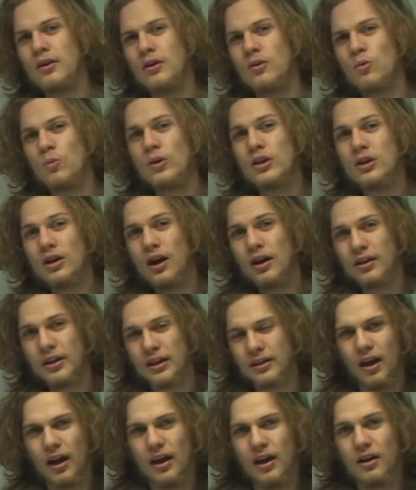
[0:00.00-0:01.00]
We can't
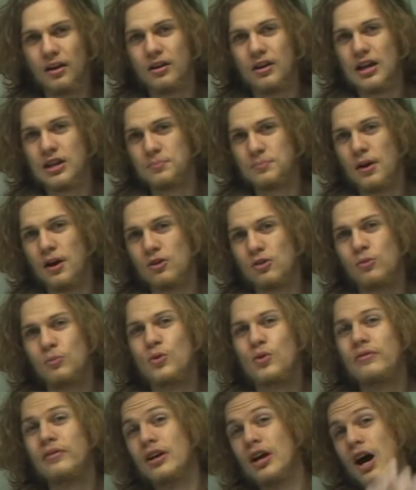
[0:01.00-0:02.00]
get a gas particle
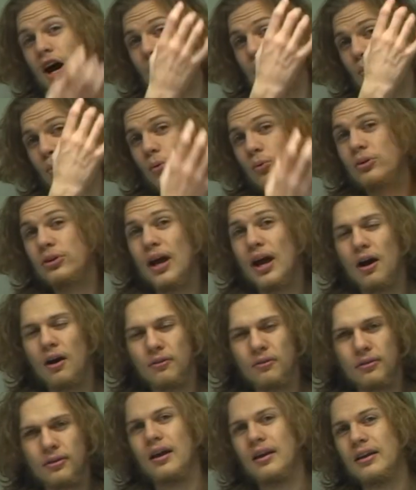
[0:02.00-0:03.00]
moving up or
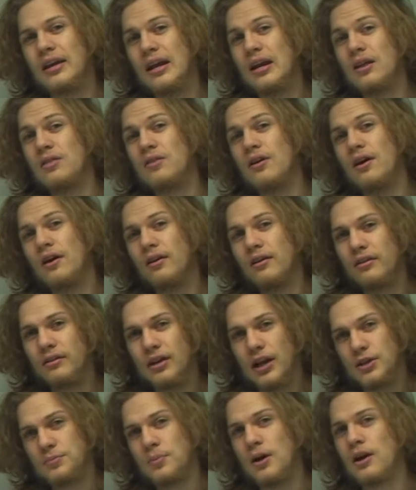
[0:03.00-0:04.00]
down, getting the
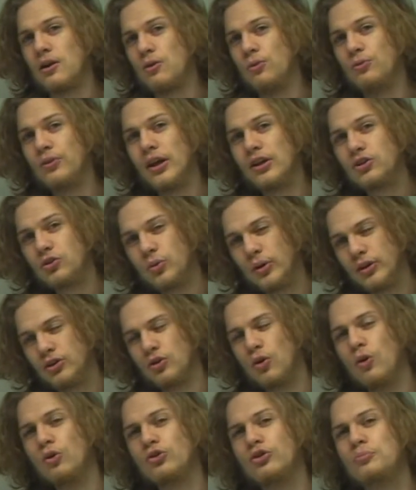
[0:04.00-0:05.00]
gas particle next to it to
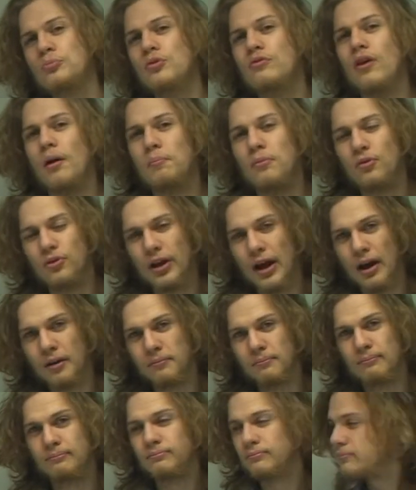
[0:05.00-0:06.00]
also move up or down.
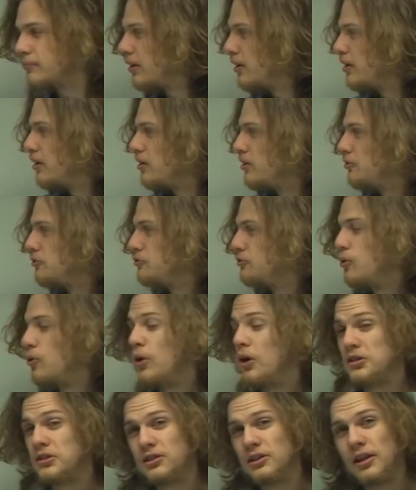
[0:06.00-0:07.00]
For
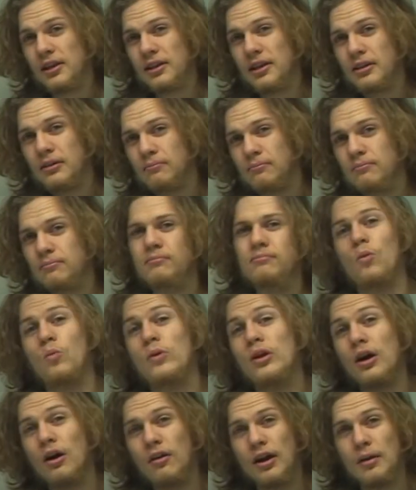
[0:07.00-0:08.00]
a slinky,
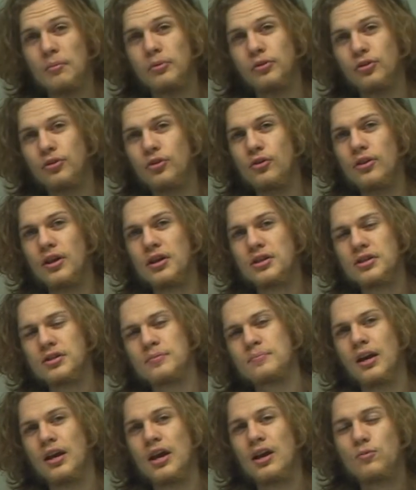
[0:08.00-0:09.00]
we are able to do this.
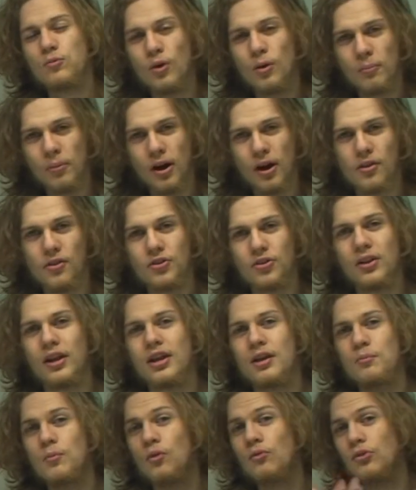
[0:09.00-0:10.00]
If one part of the
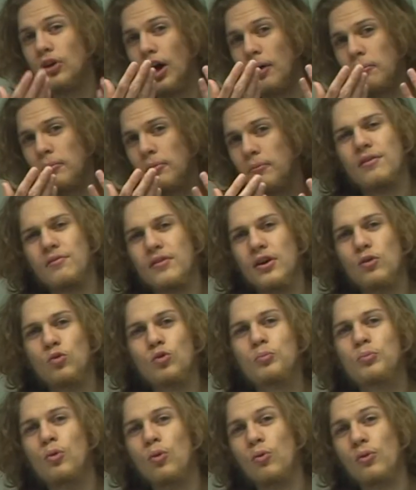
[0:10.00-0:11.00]
slinky moves up, then it will
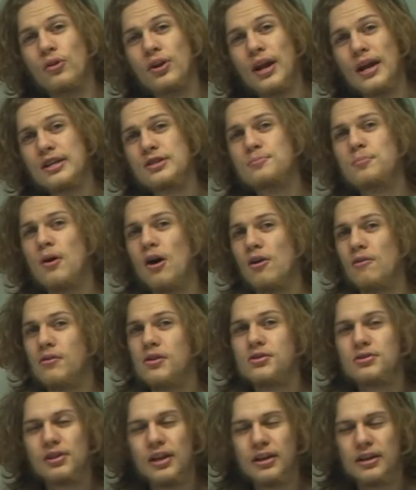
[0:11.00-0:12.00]
pull the next part of the
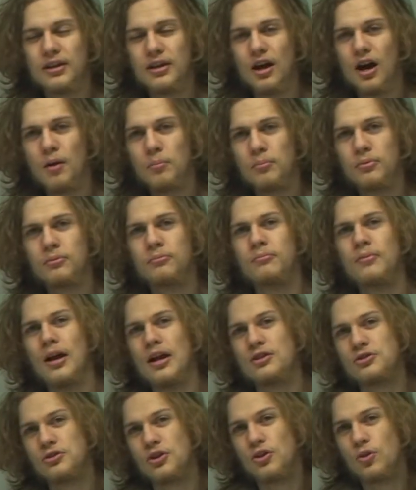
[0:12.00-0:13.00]
slinky up,
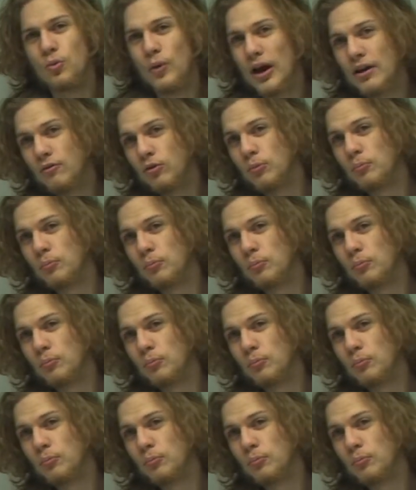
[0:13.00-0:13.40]
and so the wave will